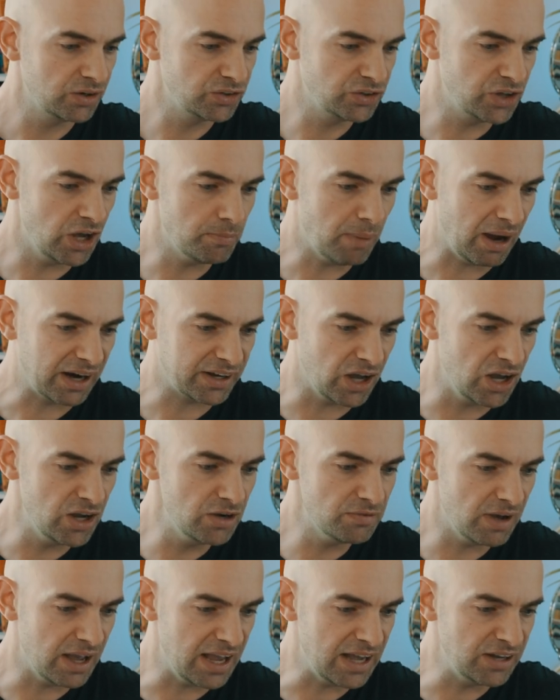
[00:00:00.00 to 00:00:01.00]
go back
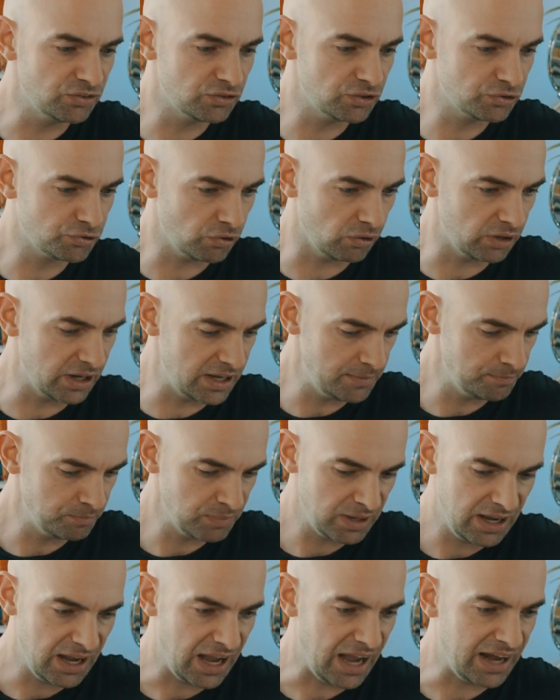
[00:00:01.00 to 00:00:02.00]
over into Trolly
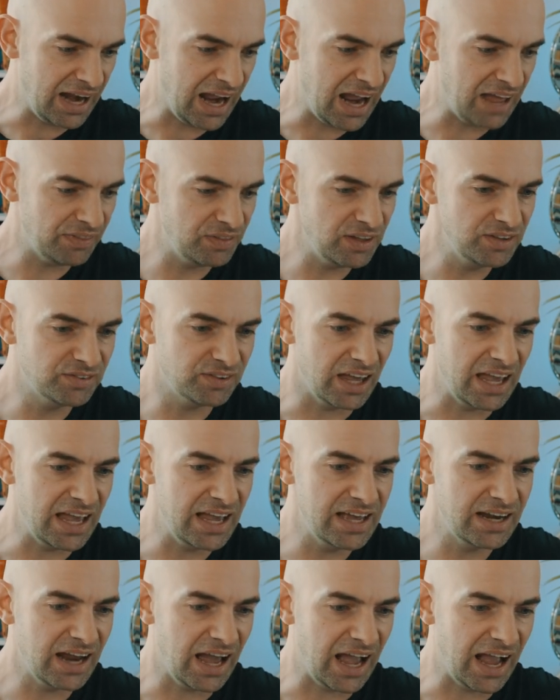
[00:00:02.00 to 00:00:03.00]
and add these
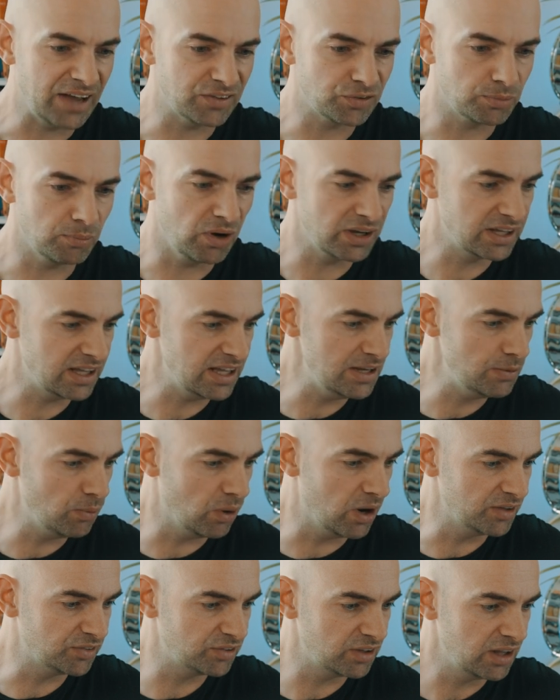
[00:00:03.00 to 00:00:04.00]
in as my
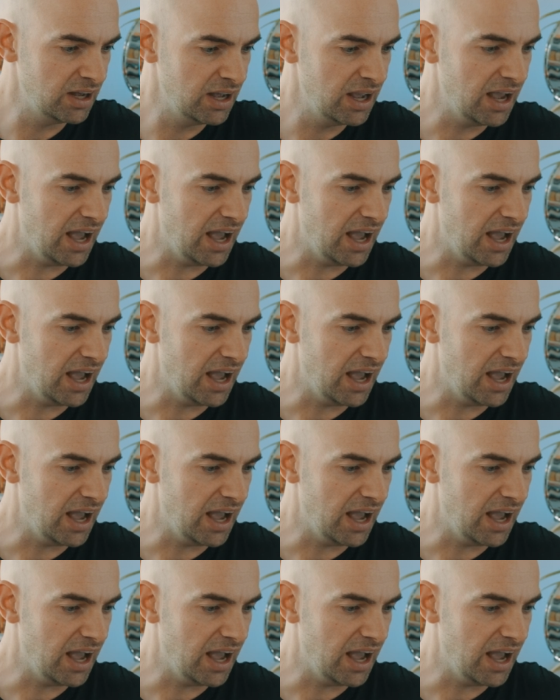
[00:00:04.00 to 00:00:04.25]
keywords.